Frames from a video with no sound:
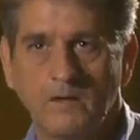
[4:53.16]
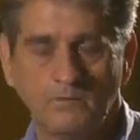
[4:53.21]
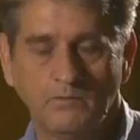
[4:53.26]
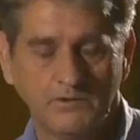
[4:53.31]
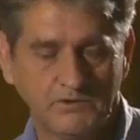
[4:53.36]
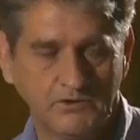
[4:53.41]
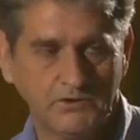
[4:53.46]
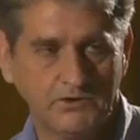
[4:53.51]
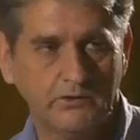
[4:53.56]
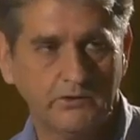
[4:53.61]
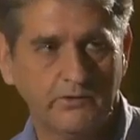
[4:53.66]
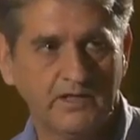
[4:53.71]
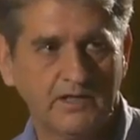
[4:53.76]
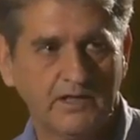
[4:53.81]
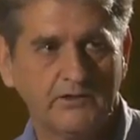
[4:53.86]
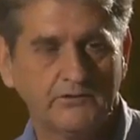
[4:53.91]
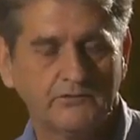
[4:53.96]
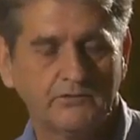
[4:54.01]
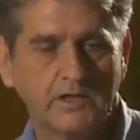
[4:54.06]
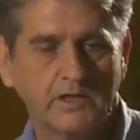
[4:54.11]
which is here in
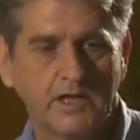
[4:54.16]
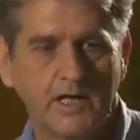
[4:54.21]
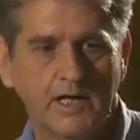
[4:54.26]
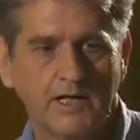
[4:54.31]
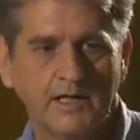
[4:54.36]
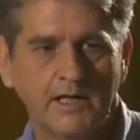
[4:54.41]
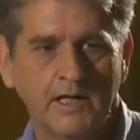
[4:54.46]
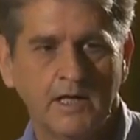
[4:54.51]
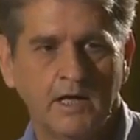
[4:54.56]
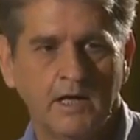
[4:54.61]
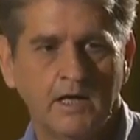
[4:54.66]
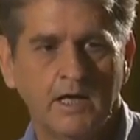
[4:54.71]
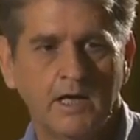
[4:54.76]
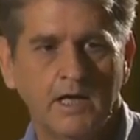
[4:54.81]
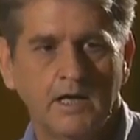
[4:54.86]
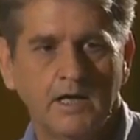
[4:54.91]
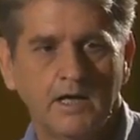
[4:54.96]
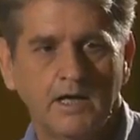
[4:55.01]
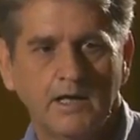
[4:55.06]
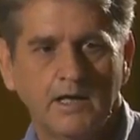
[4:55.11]
Letcher County,
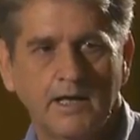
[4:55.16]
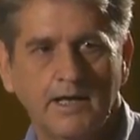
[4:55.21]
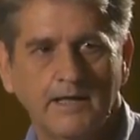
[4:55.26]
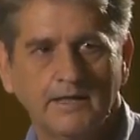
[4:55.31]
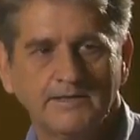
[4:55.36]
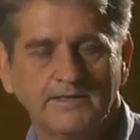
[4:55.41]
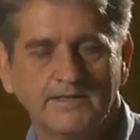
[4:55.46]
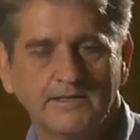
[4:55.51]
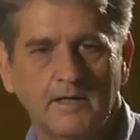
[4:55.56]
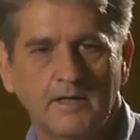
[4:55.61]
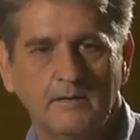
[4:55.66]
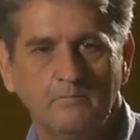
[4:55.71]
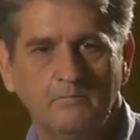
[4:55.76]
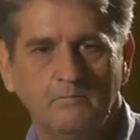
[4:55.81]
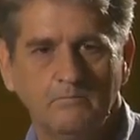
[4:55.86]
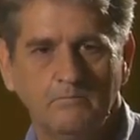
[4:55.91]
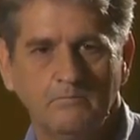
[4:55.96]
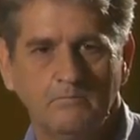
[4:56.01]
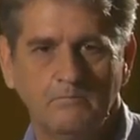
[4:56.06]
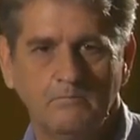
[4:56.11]
and
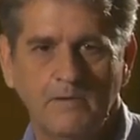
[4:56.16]
some